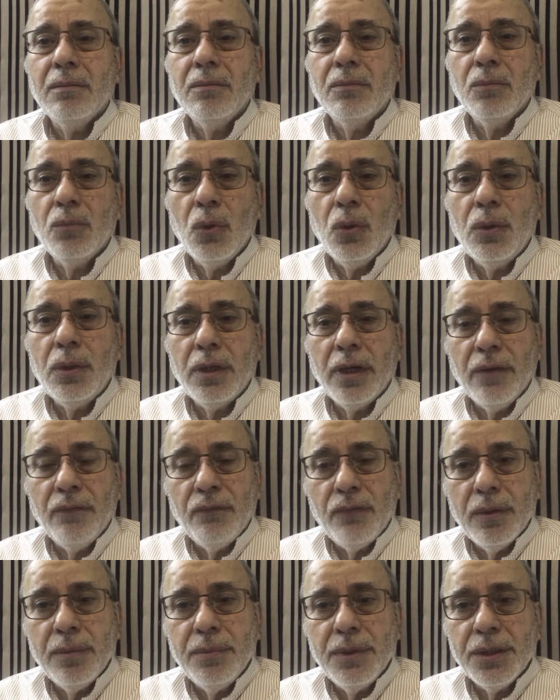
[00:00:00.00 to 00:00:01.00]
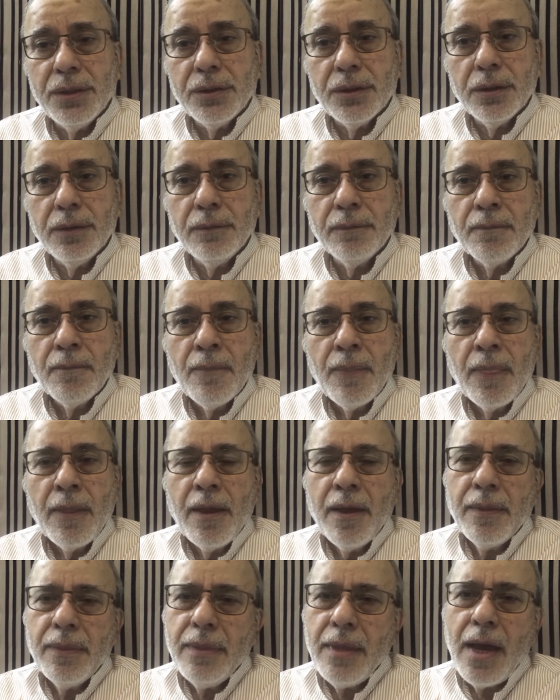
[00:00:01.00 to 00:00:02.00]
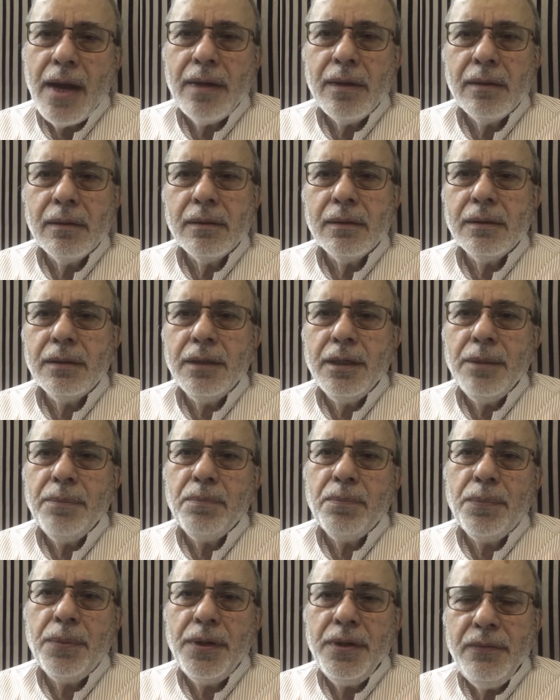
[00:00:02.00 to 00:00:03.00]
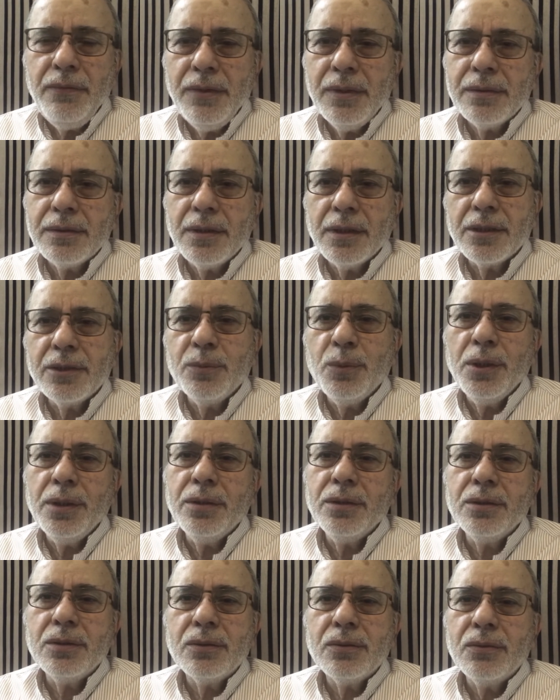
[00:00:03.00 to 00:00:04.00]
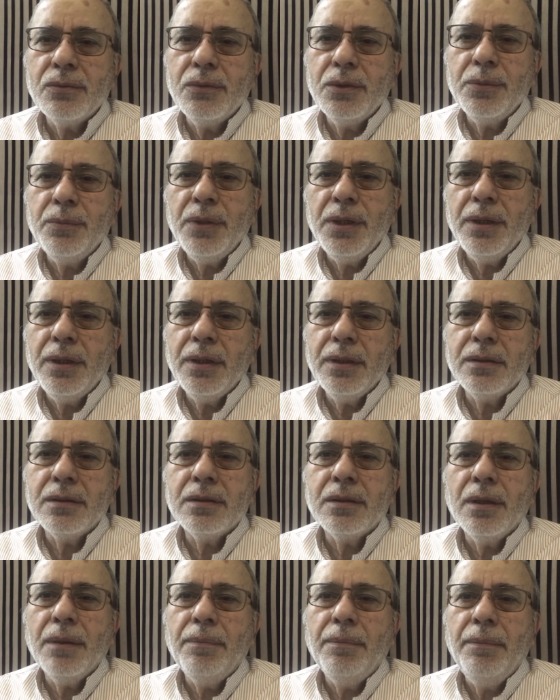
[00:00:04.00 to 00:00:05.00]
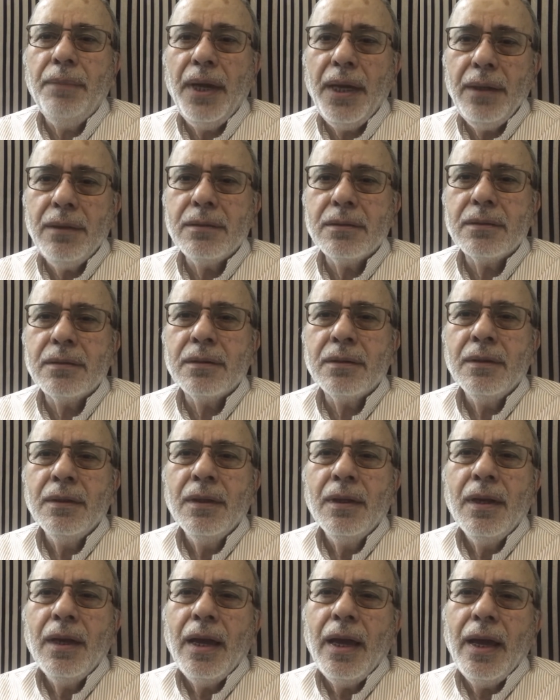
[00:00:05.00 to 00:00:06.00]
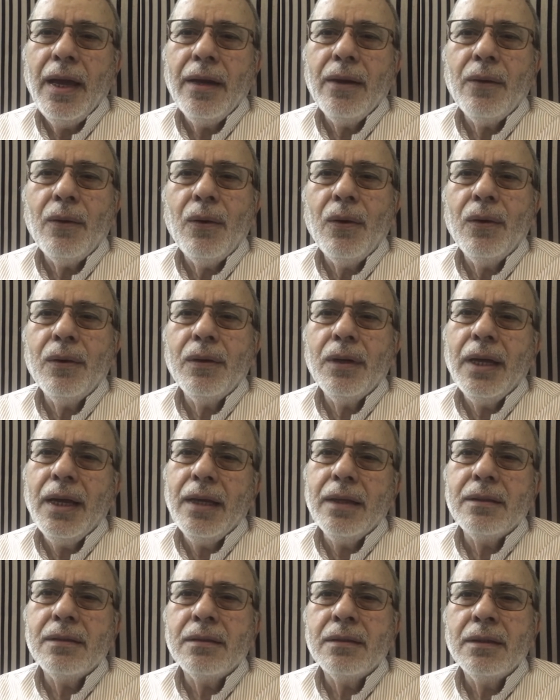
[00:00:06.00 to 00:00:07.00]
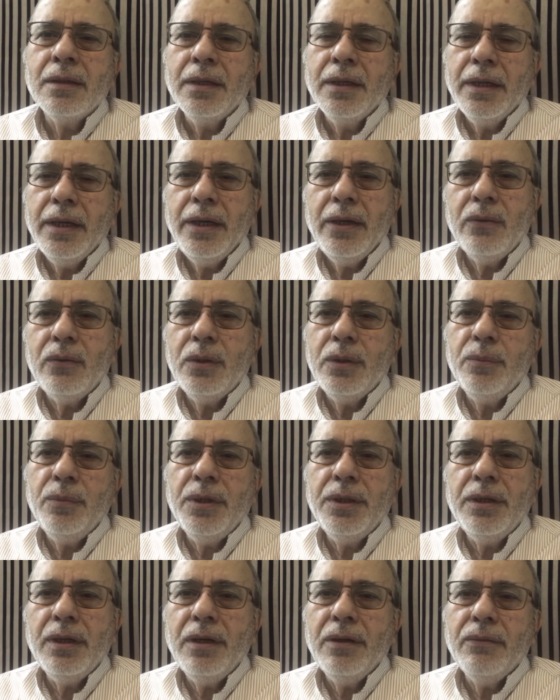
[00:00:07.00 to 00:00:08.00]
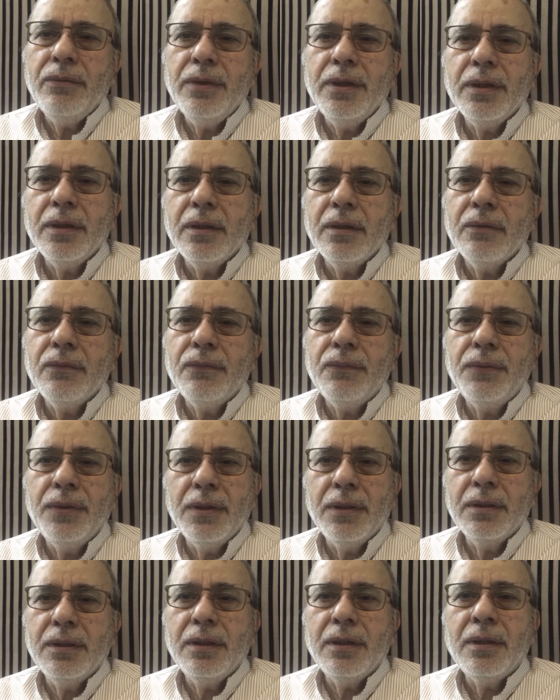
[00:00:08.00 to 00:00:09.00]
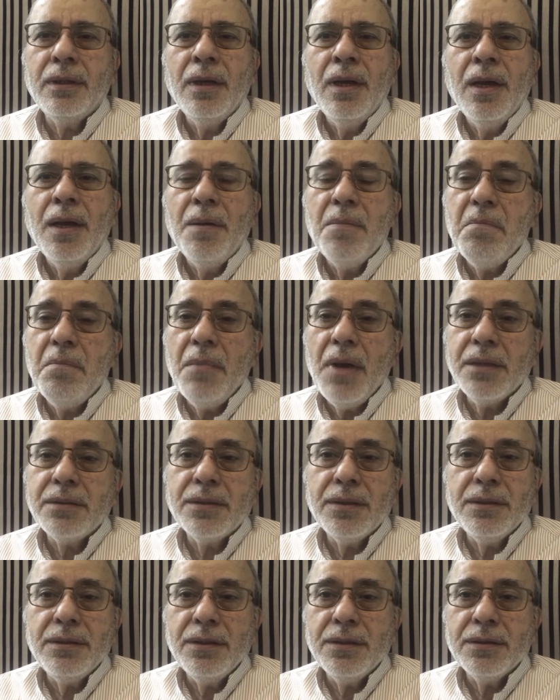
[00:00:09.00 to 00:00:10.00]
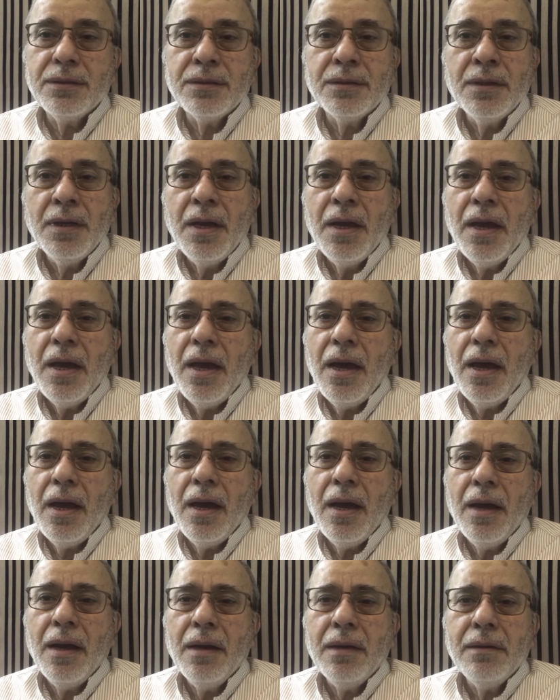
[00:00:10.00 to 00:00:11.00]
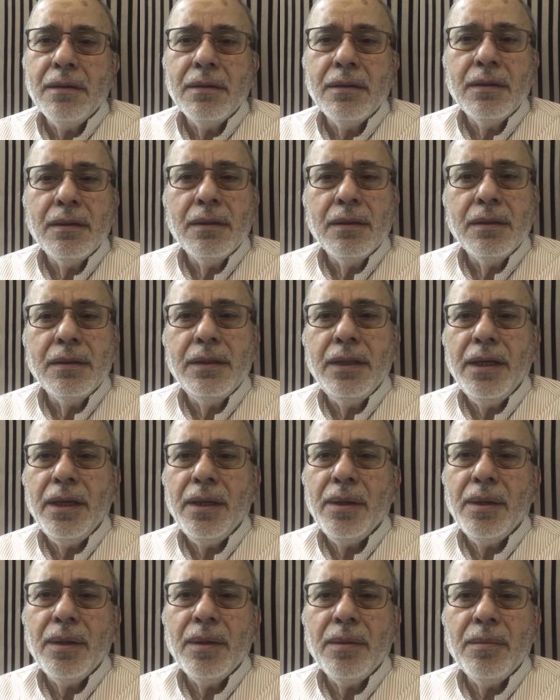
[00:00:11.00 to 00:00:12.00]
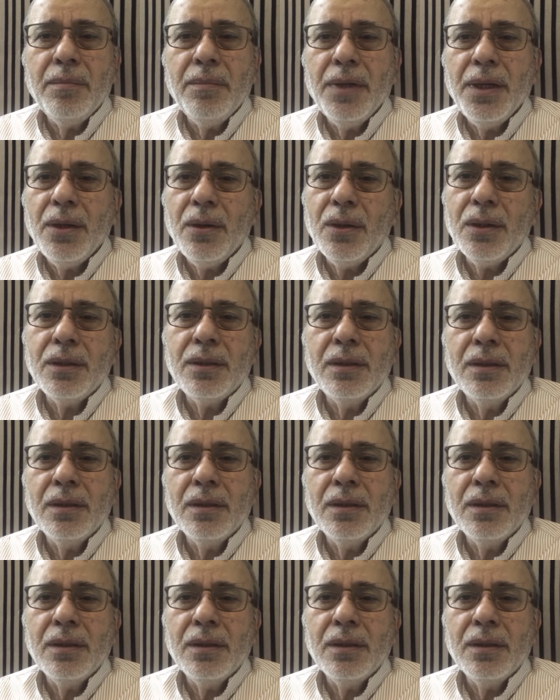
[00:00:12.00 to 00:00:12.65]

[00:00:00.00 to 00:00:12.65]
more information, then the previous experience would be his base, and on it he would be delivering further messages, and they may not